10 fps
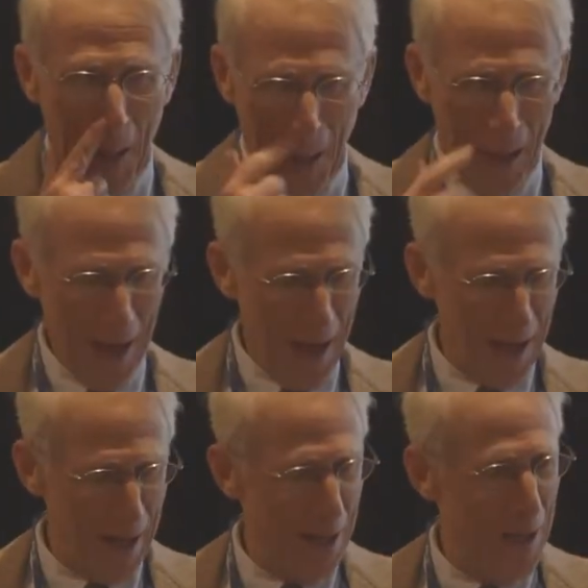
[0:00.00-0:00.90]
I had
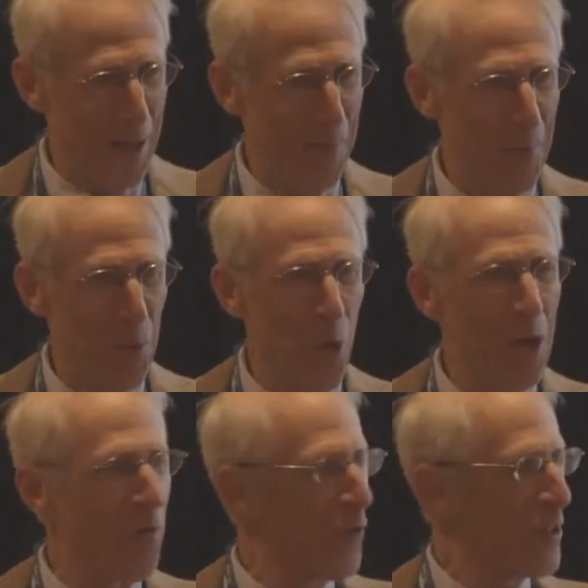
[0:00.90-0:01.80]
a
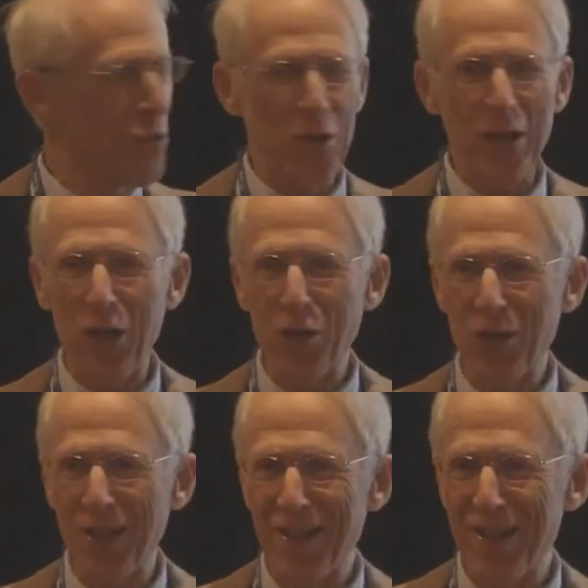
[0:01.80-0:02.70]
wonderful
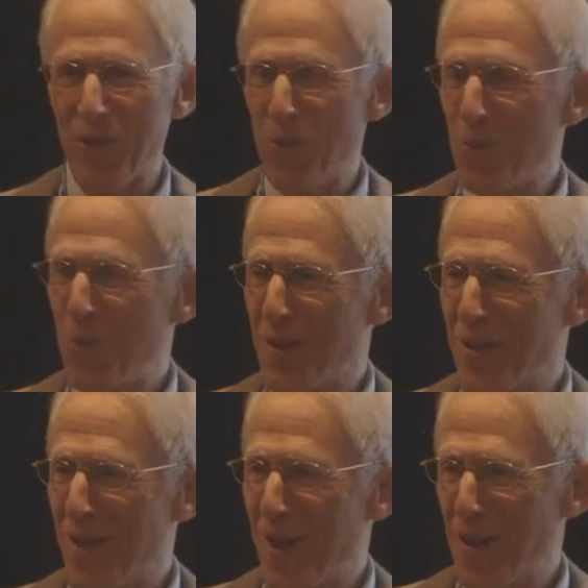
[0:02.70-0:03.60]
introduction to
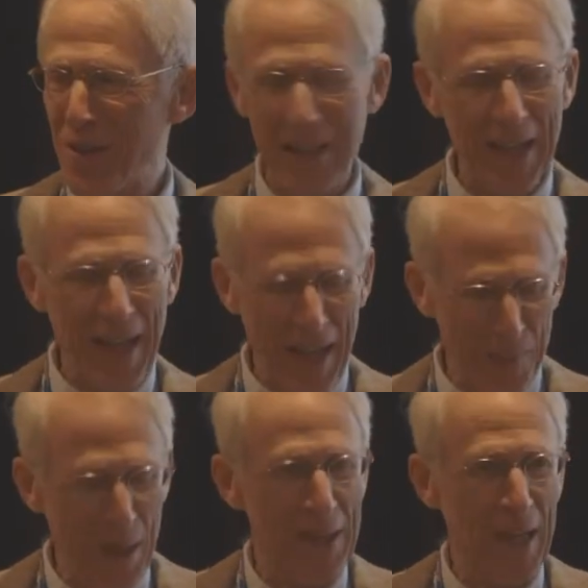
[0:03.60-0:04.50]
Ireland again,
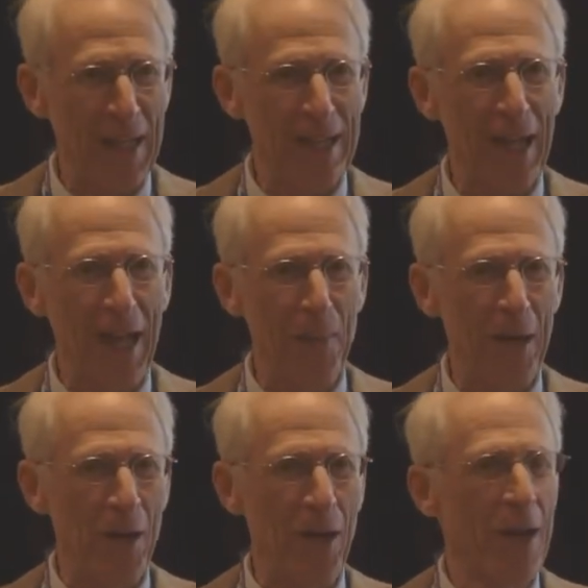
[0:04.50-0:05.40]
my second time
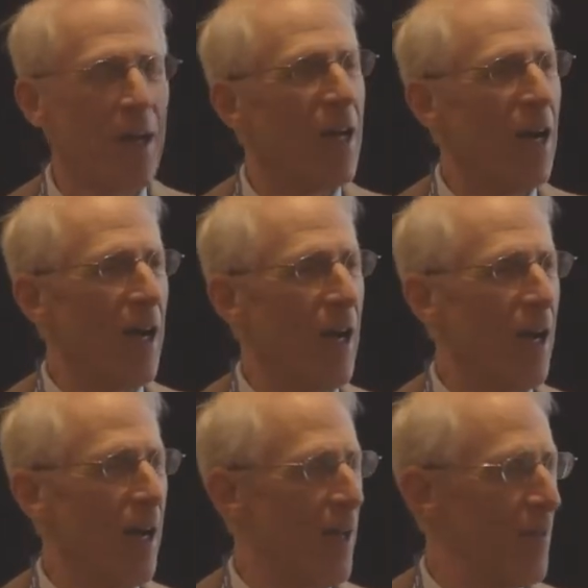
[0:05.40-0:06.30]
here,
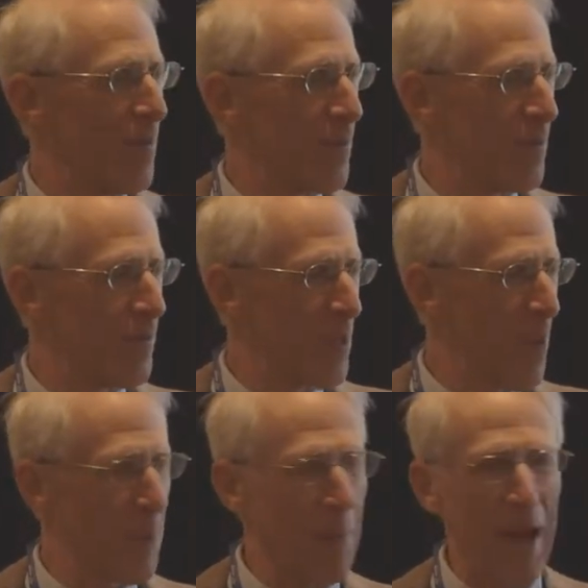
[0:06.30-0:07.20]

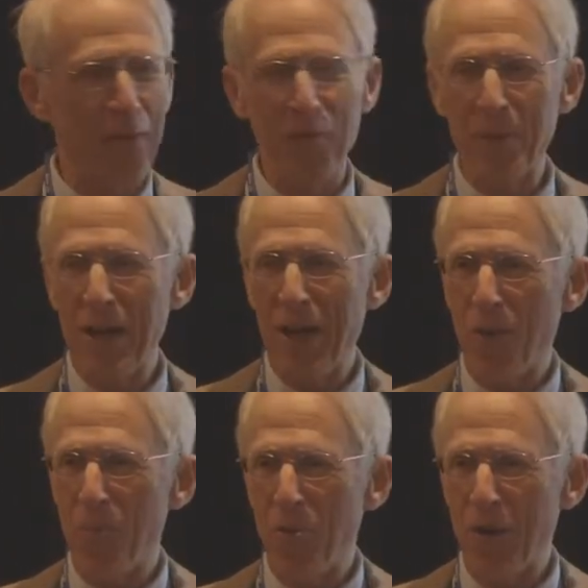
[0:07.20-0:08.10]
coming back from the
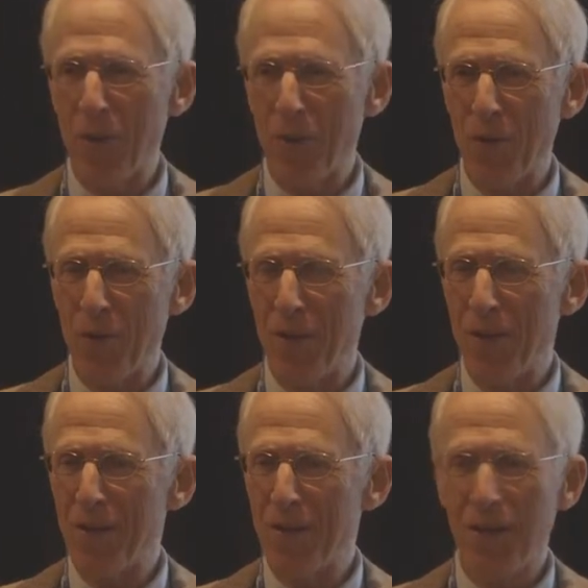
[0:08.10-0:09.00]
airport with
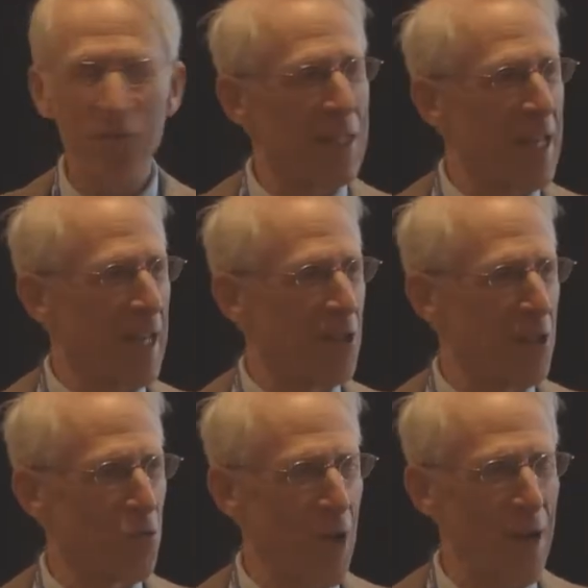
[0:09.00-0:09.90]
a lovely taxi
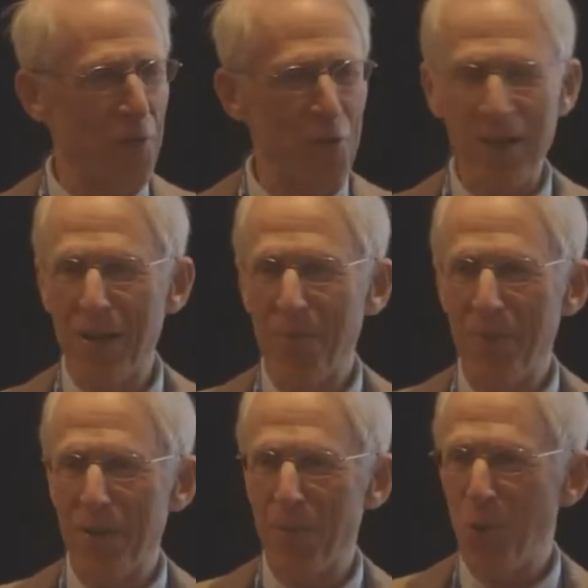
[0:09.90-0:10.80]
driver
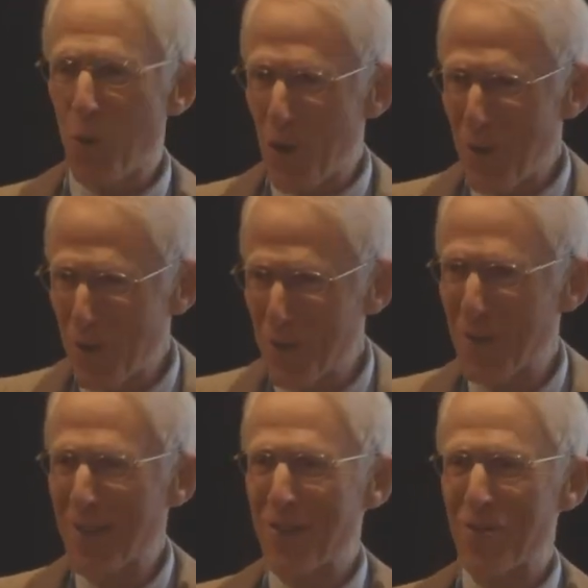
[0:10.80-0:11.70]
named Paul,
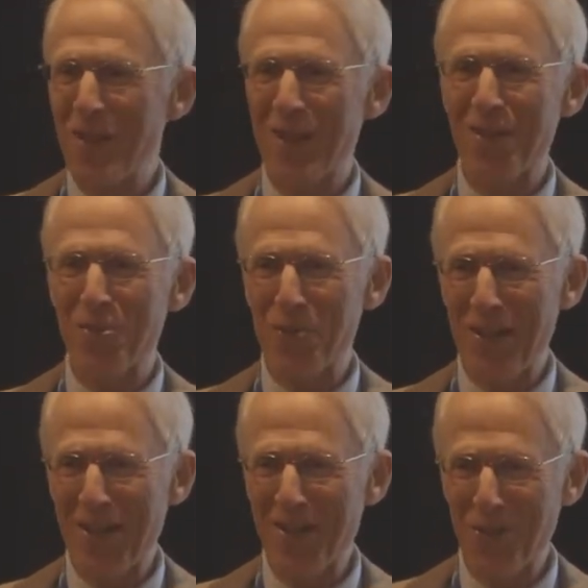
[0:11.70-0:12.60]
who I understand is
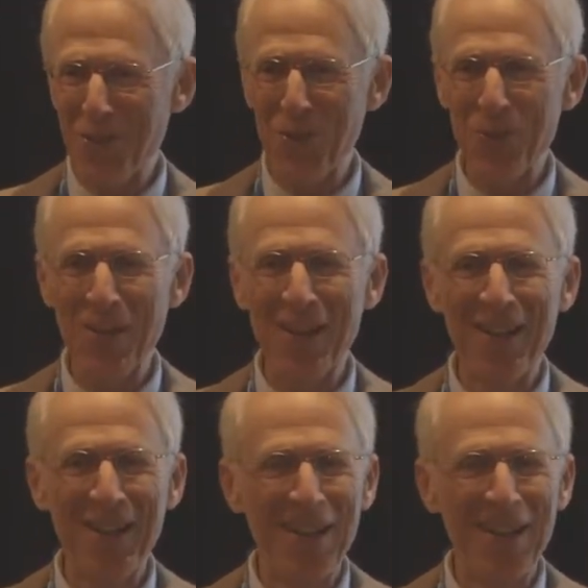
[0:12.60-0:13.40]
related to